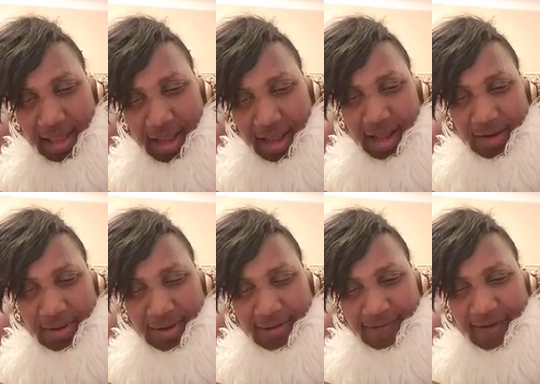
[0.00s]
God
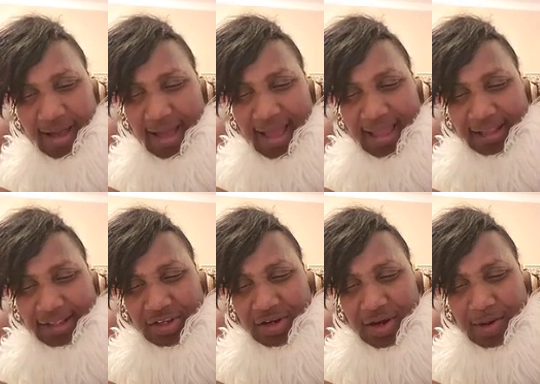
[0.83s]
will fight
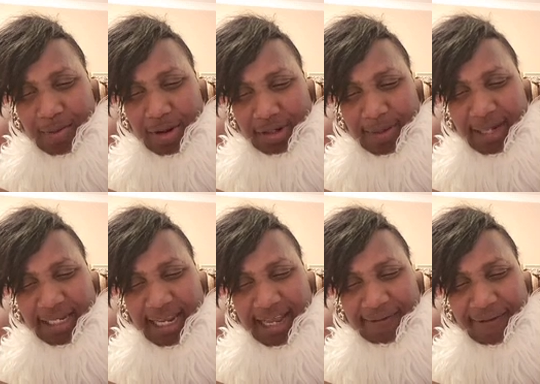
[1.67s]
here, but nobody
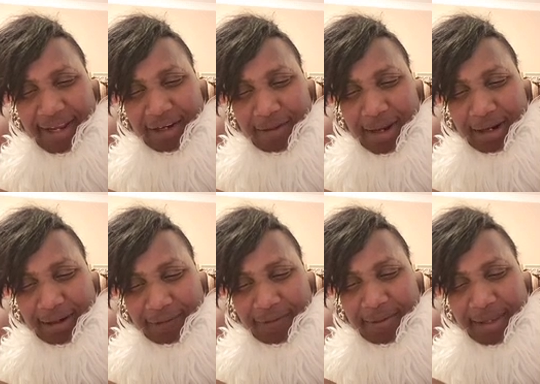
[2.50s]
not fight no battle
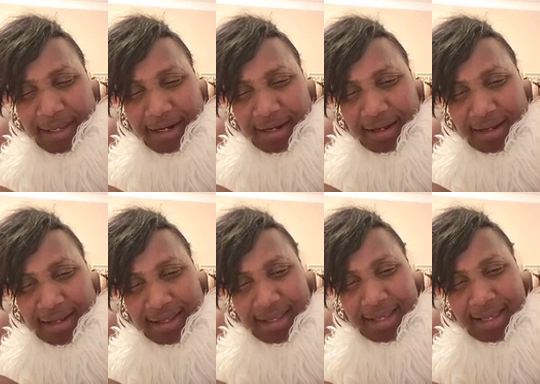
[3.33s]
for me, you know.
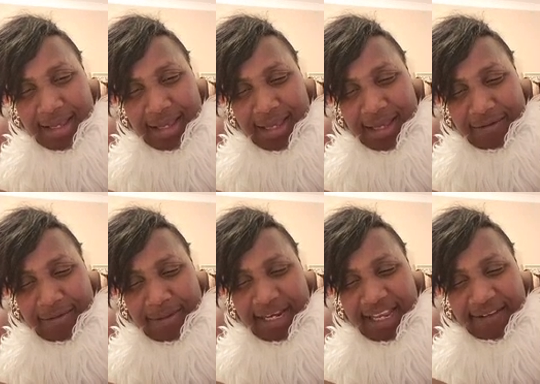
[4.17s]

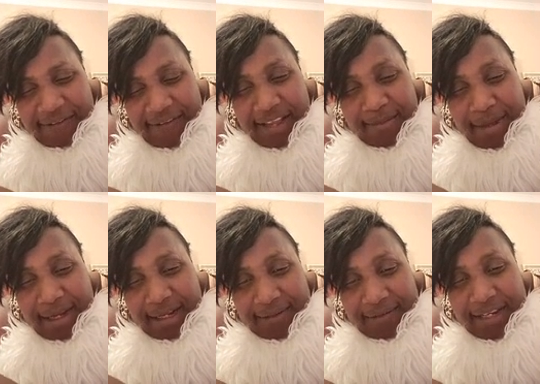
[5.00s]
Nobody a fight
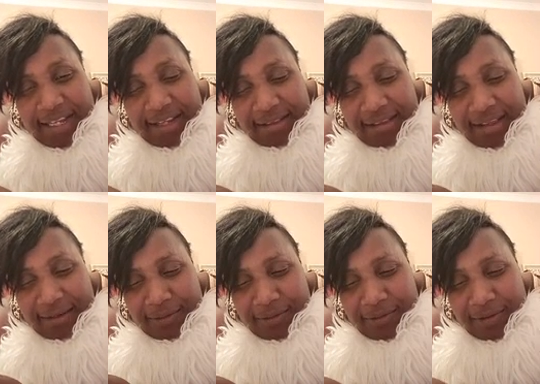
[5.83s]
battle for
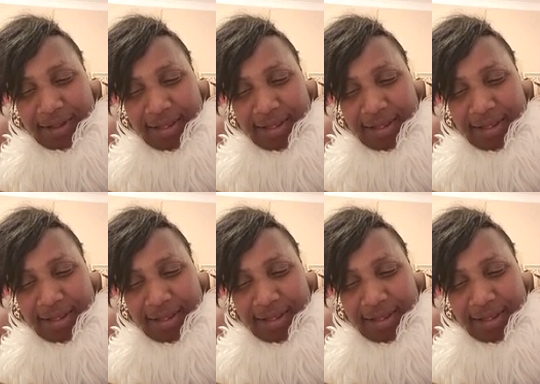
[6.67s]
themselves.